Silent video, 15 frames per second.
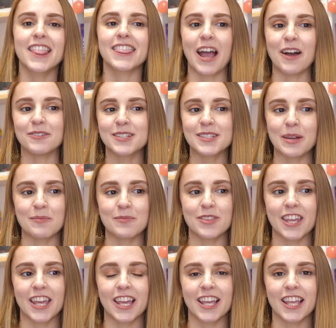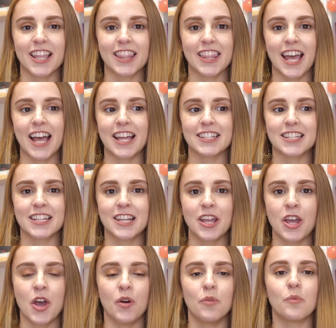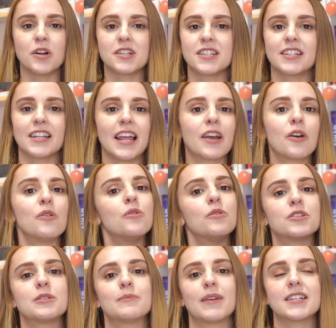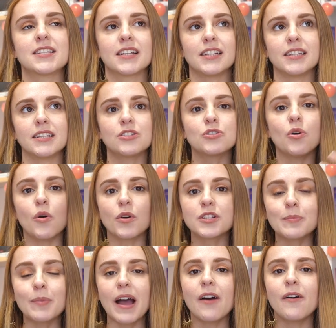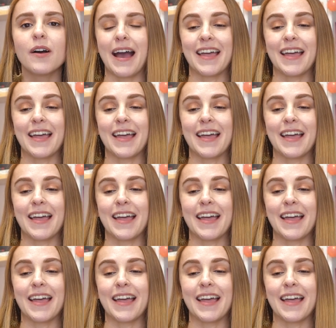that was something that wasn't like automatically talked about.